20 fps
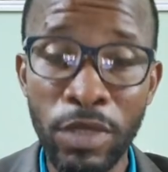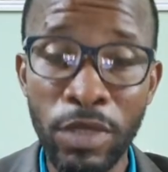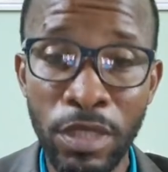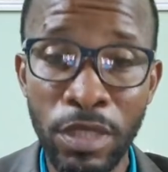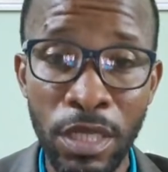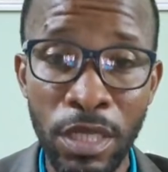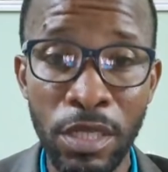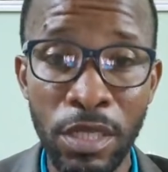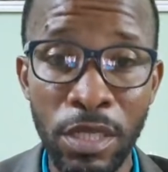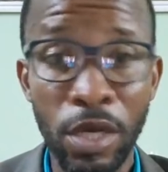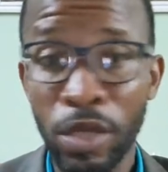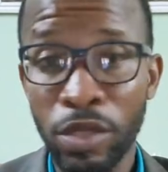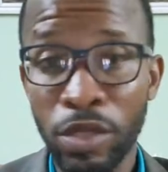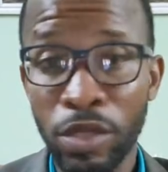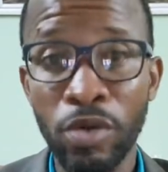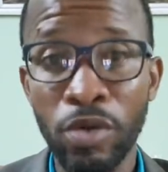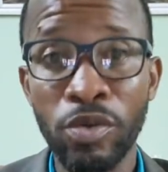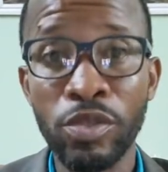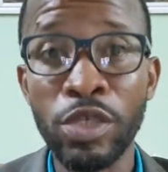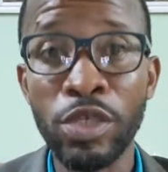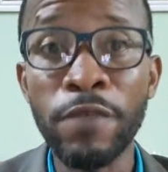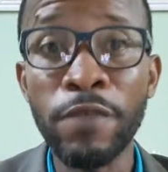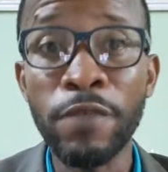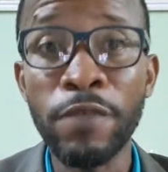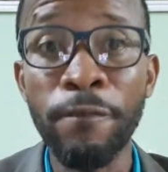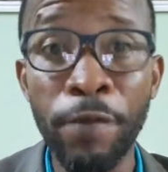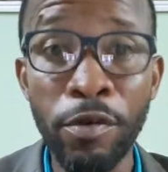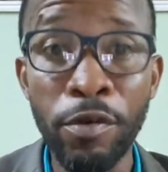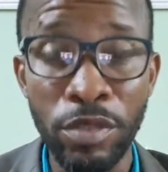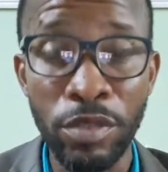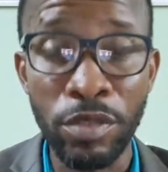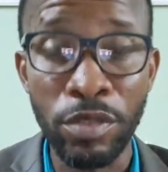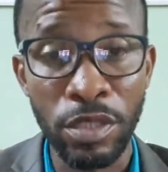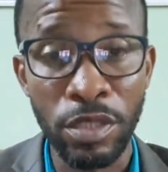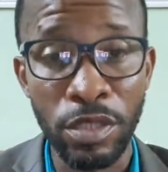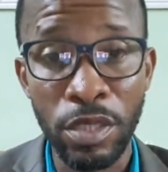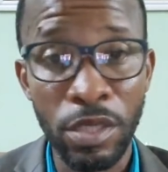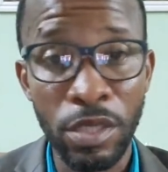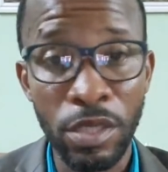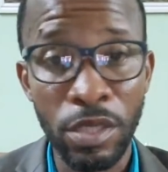saying no, just
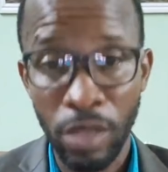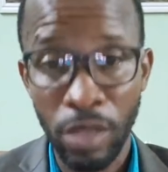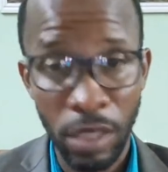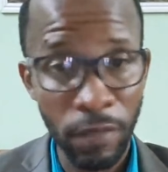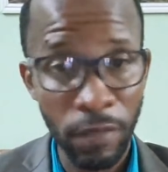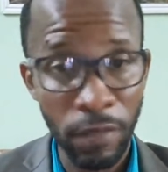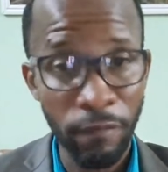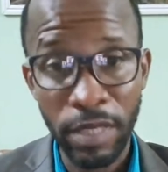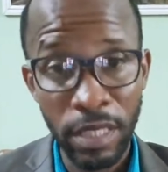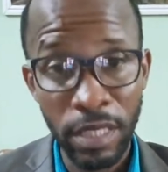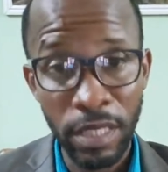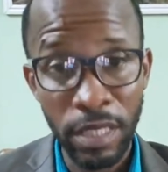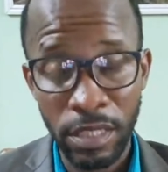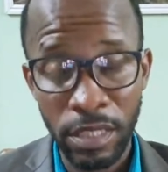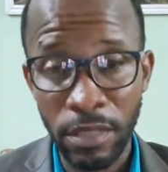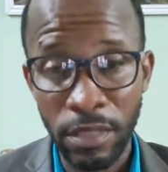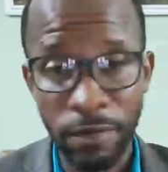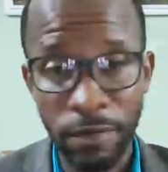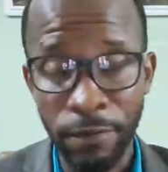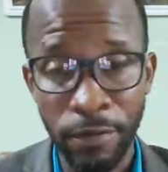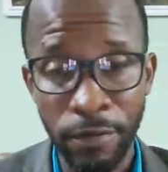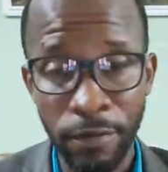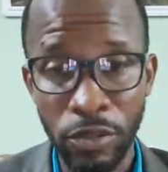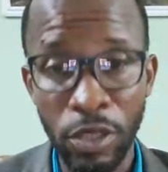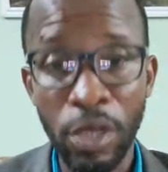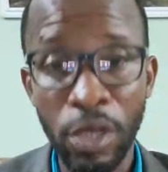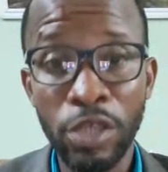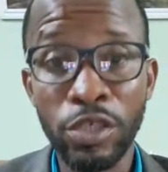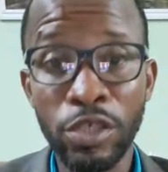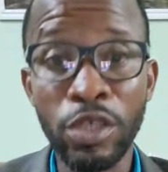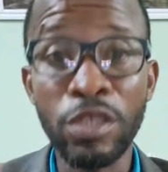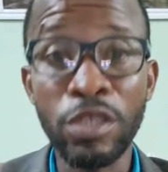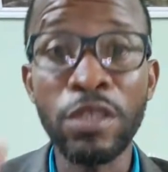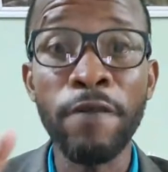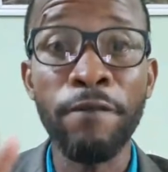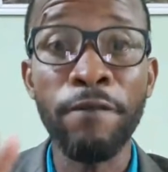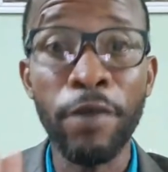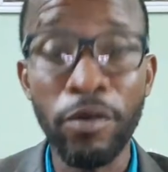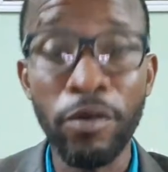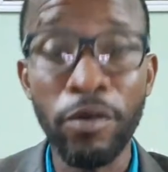votes, not the validity of the vote, just
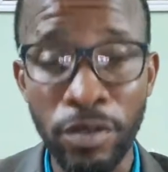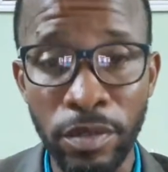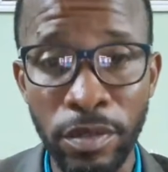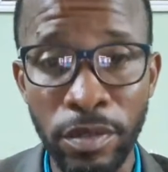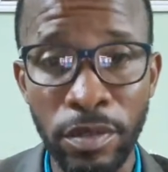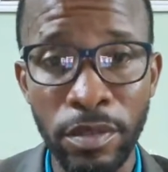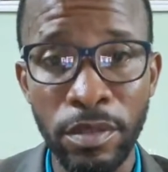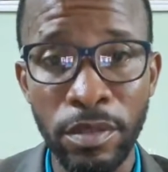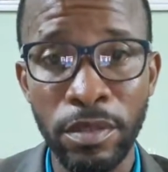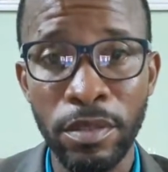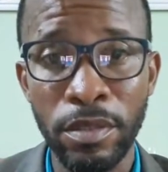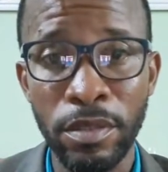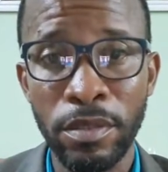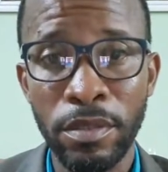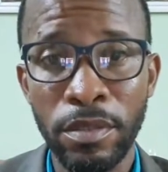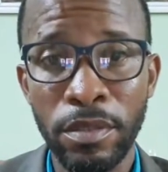the votes